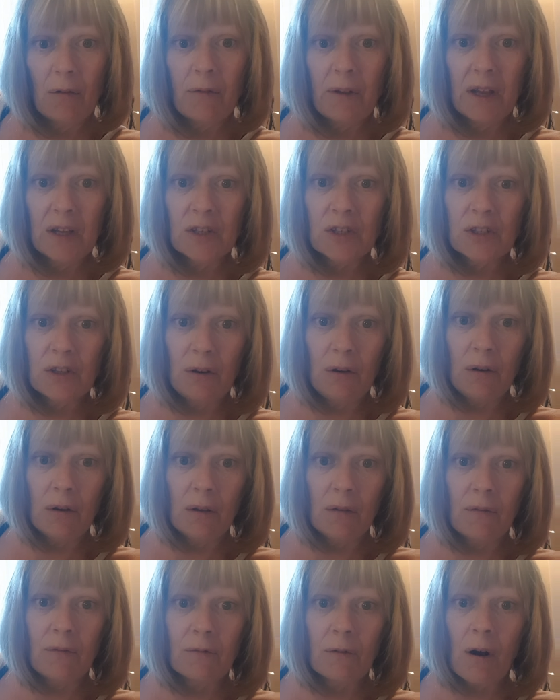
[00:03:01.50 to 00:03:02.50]
of this
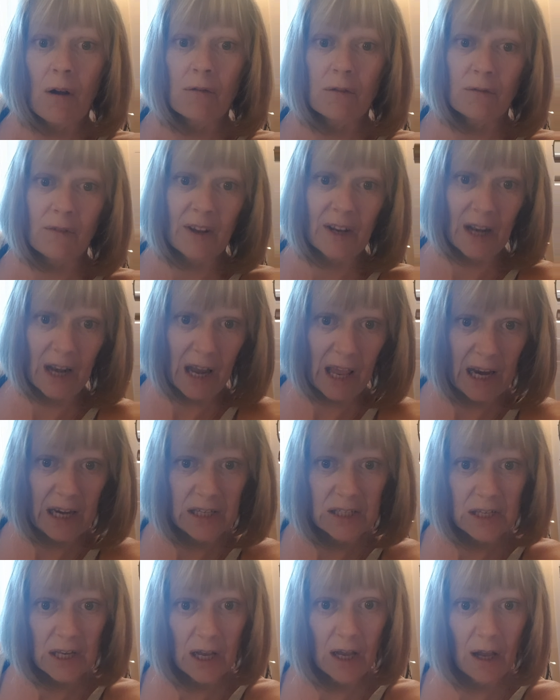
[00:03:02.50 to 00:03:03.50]
sooner rather than
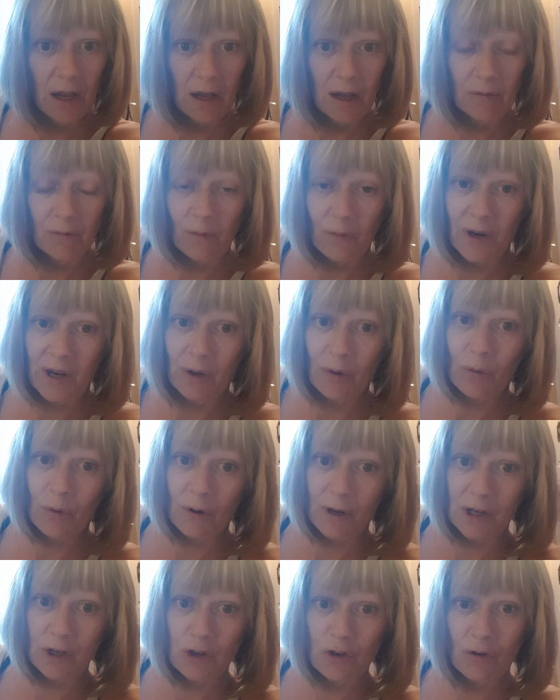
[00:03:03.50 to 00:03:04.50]
later, and we can
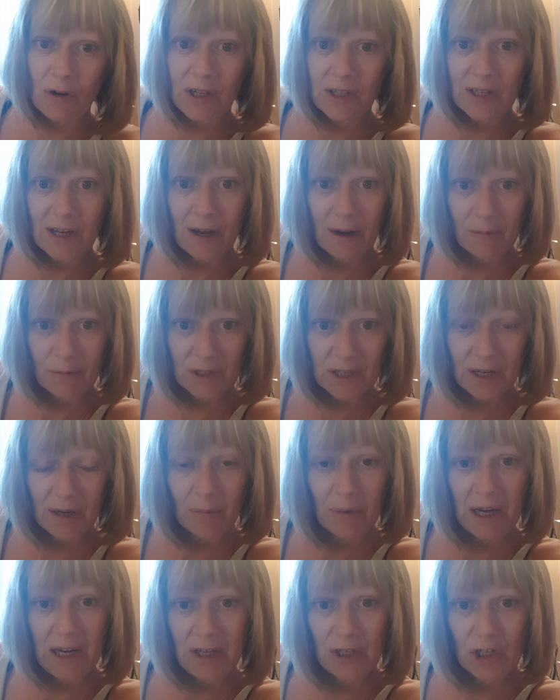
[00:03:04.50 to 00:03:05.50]
all enjoy times at the
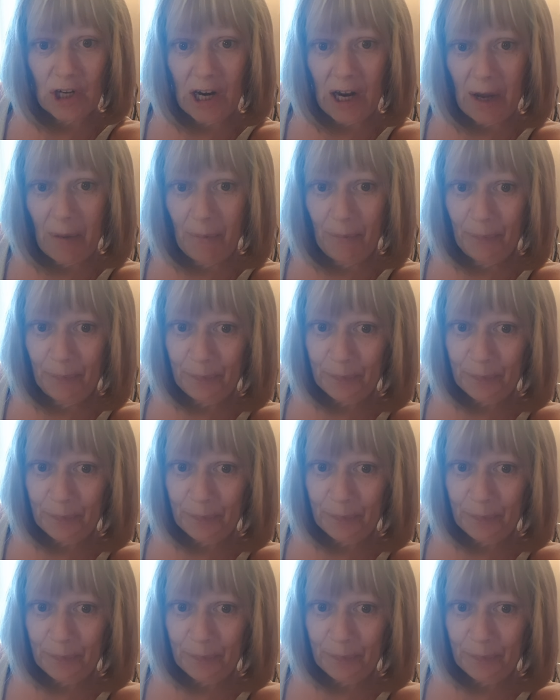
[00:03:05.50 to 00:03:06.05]
beach again.